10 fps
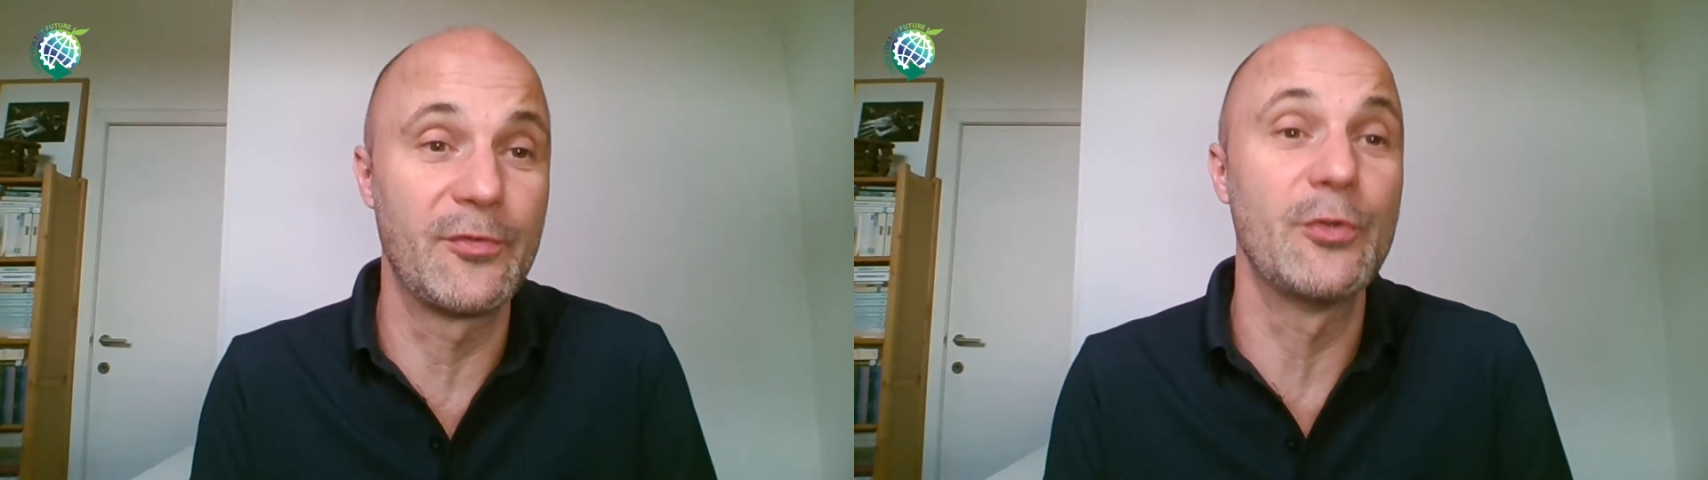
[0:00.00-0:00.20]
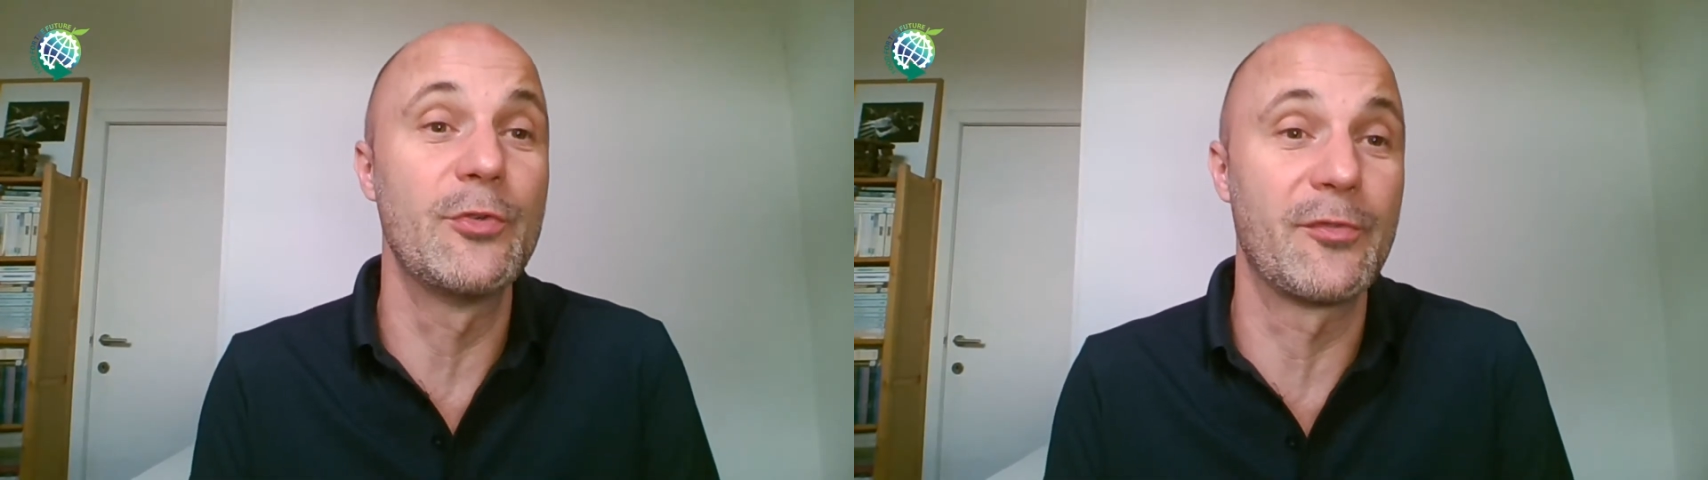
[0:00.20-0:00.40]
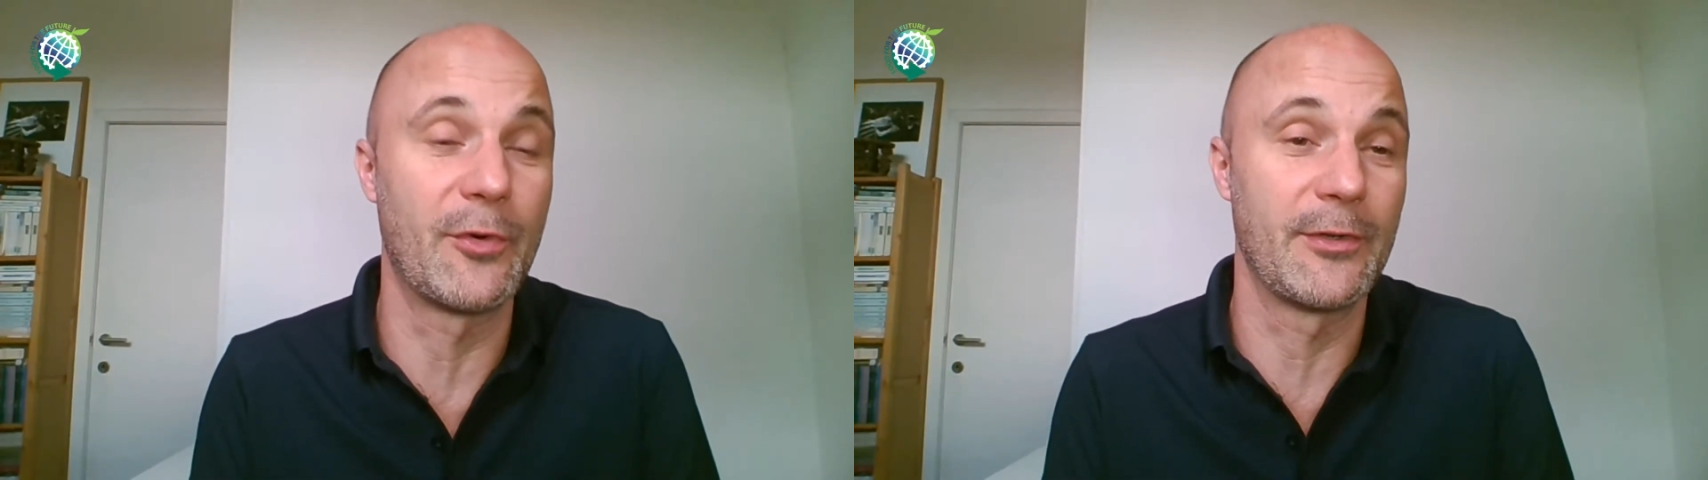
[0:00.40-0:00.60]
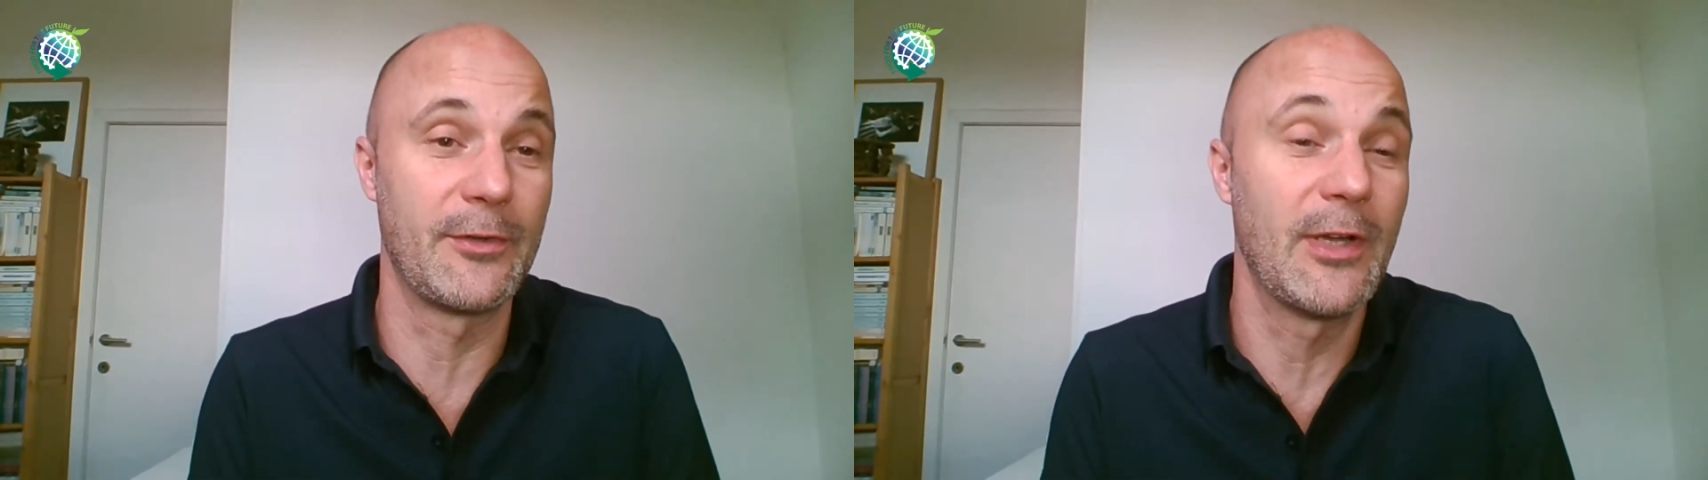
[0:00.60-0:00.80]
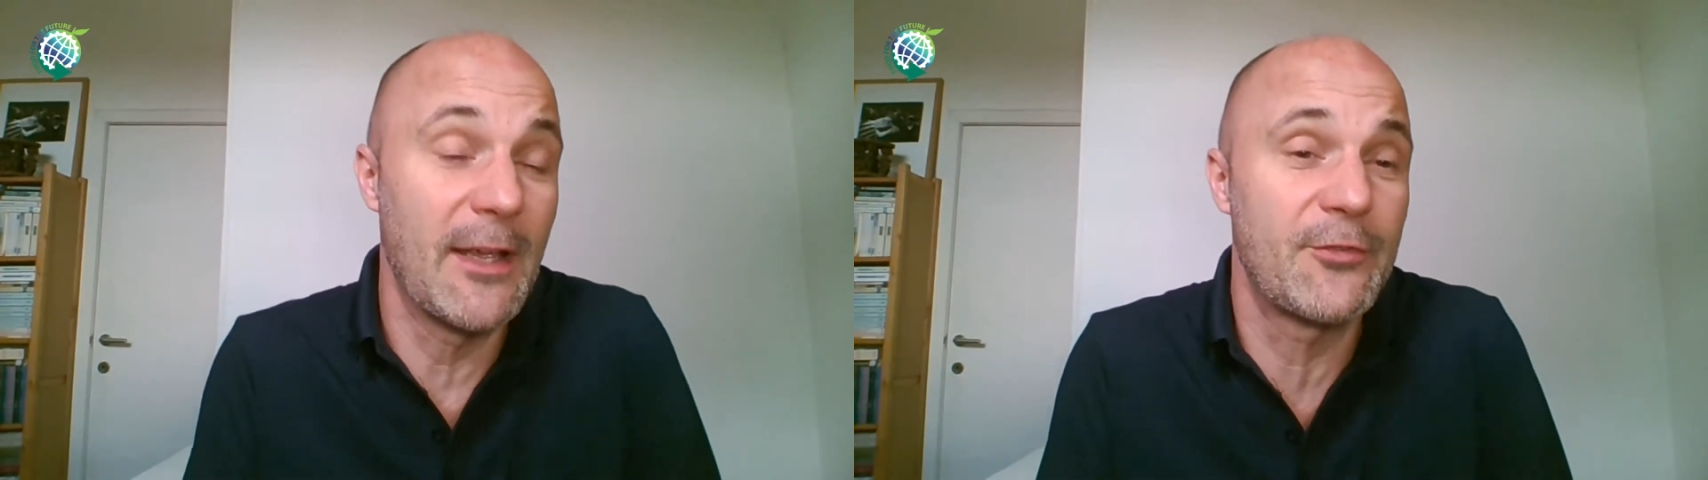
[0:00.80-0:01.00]
food.
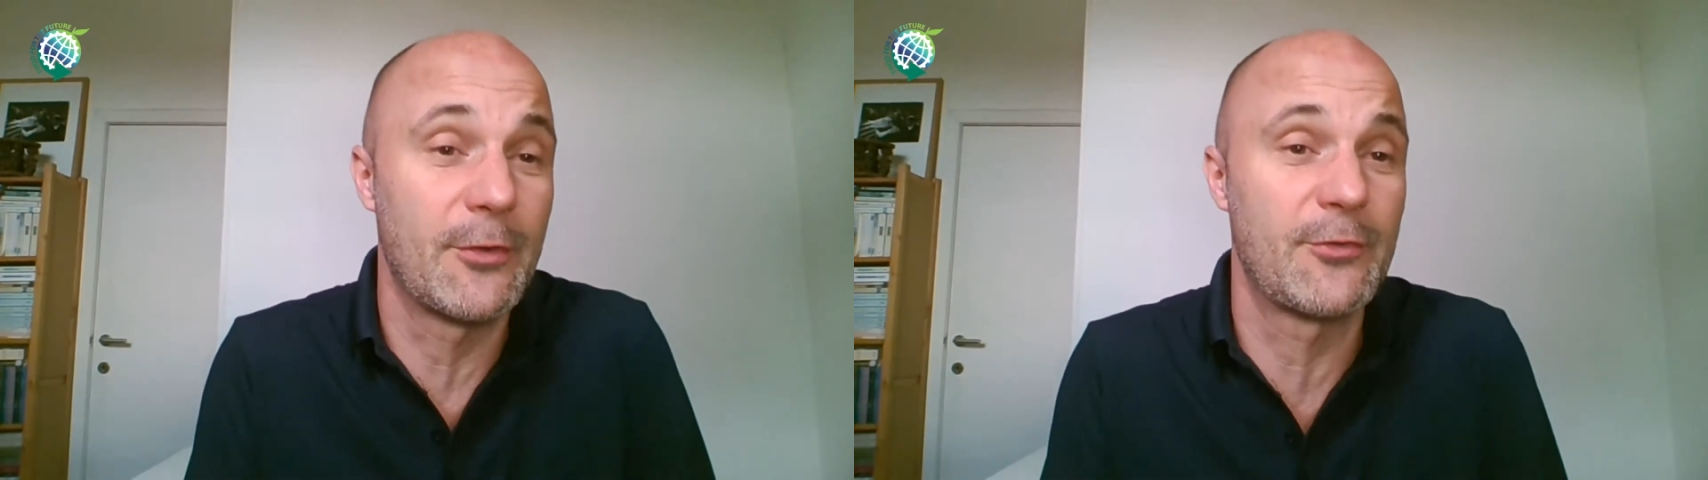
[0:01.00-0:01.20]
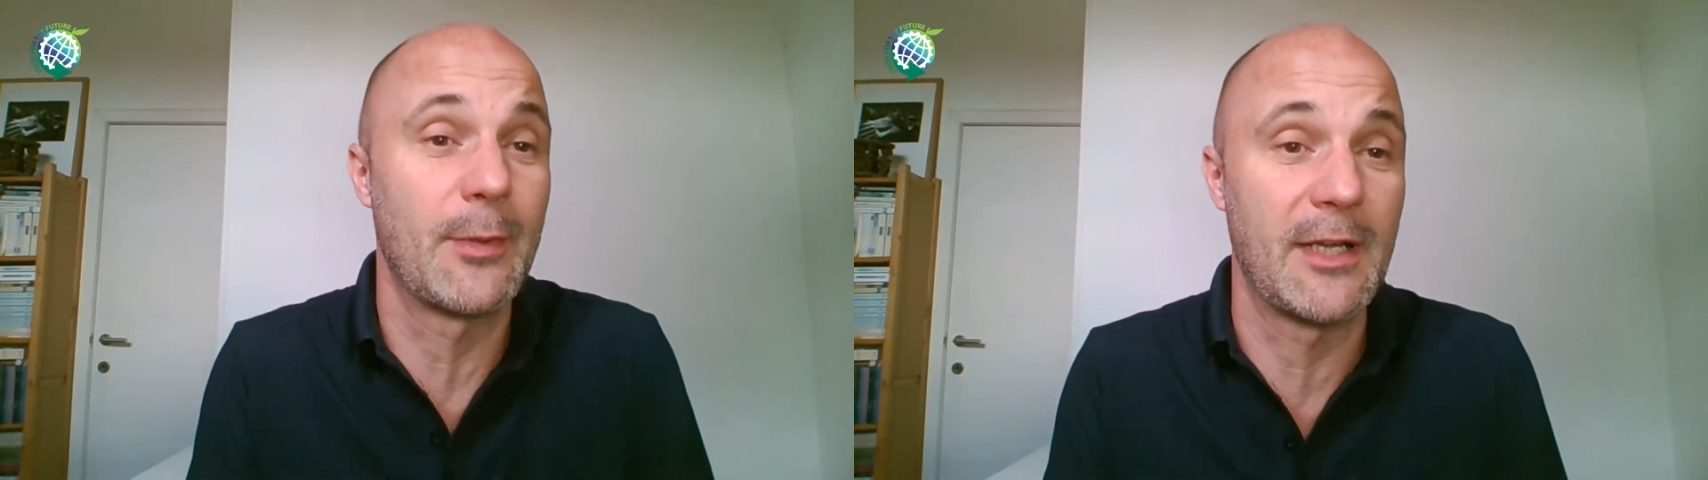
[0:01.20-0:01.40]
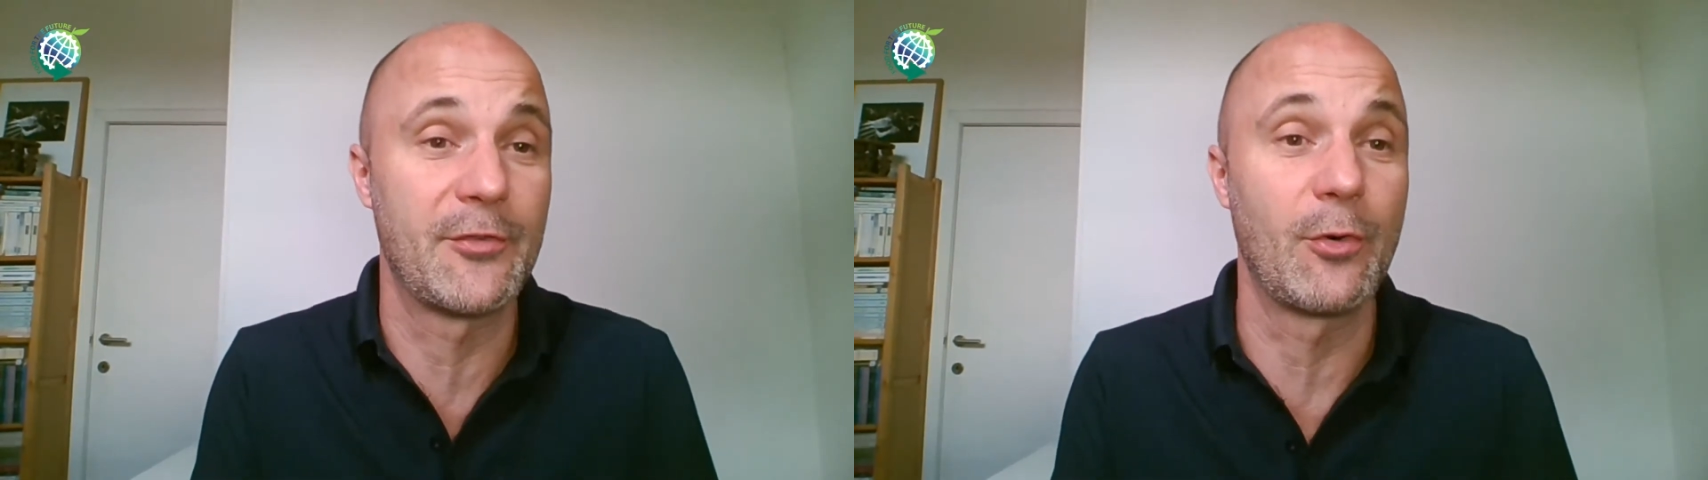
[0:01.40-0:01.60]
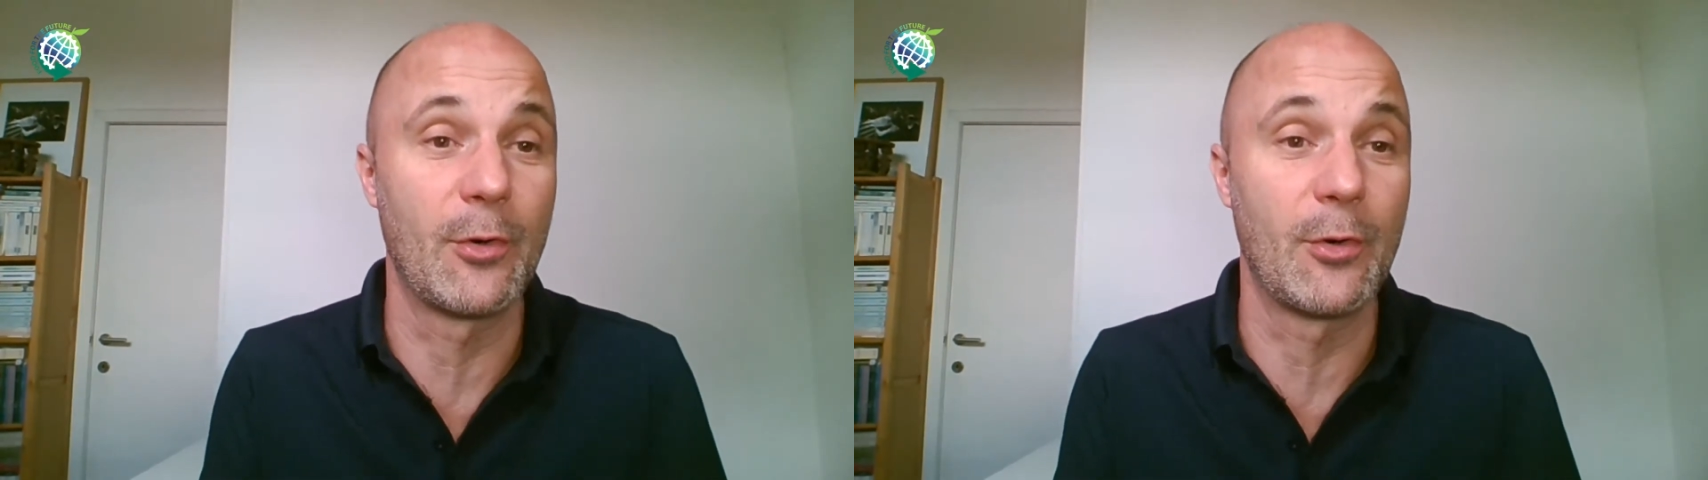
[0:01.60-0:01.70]
The astronauts will have to